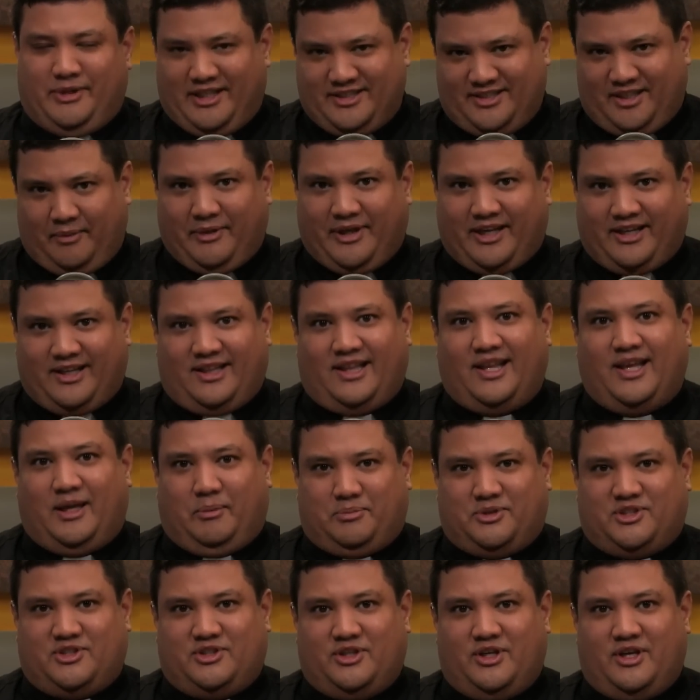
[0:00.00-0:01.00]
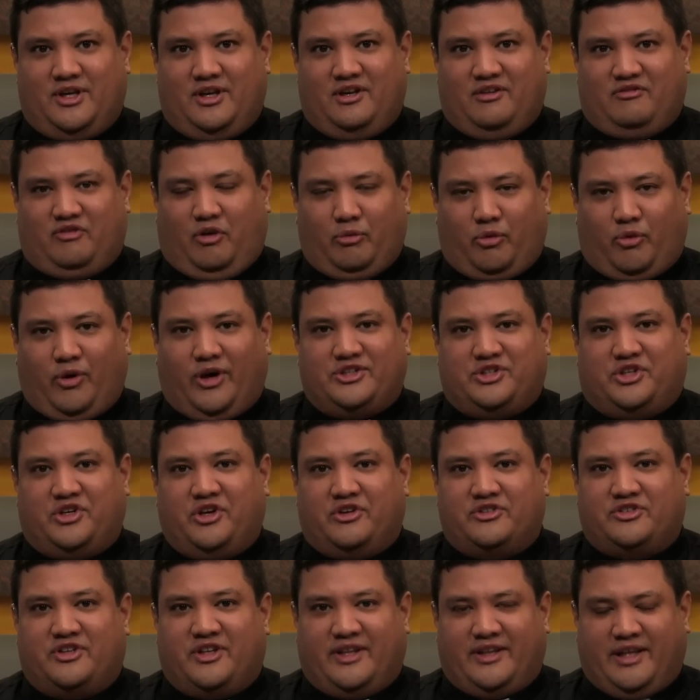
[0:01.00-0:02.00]
They sent me clips from
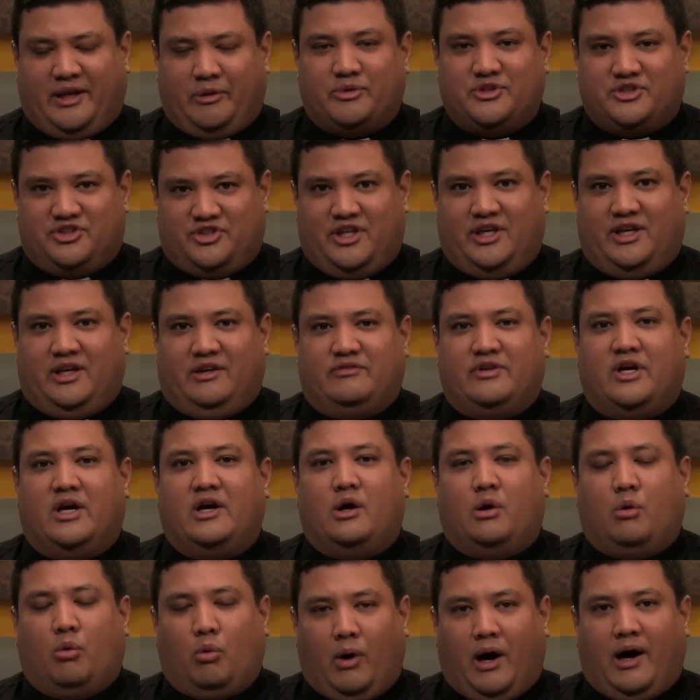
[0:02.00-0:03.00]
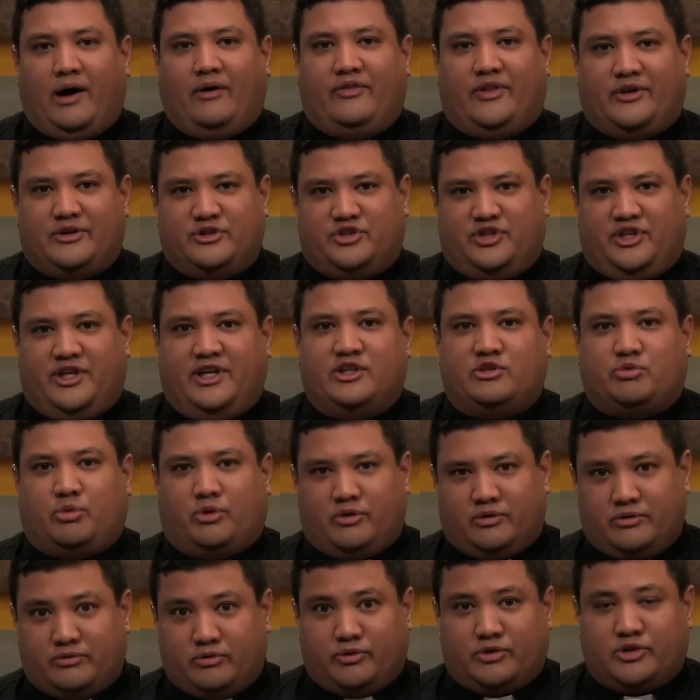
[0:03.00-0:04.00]
questionnaires that they received while their cities
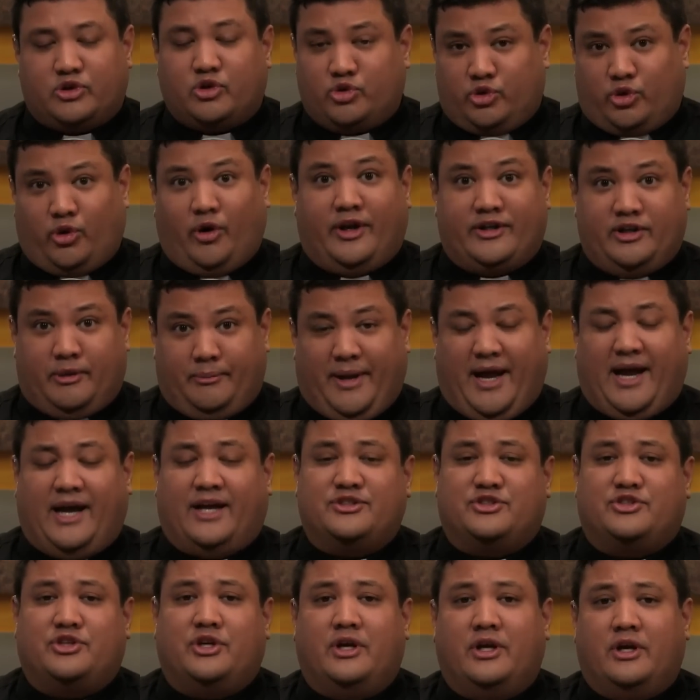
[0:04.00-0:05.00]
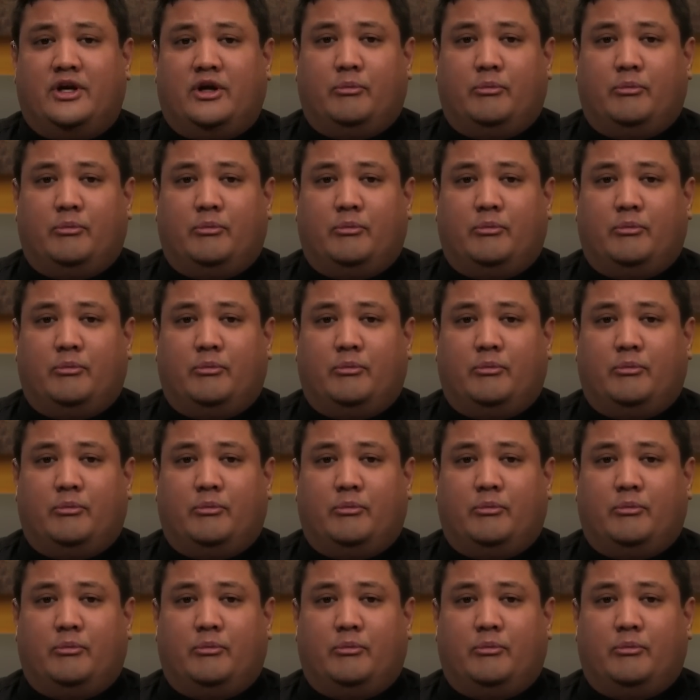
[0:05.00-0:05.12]
were were trying to pass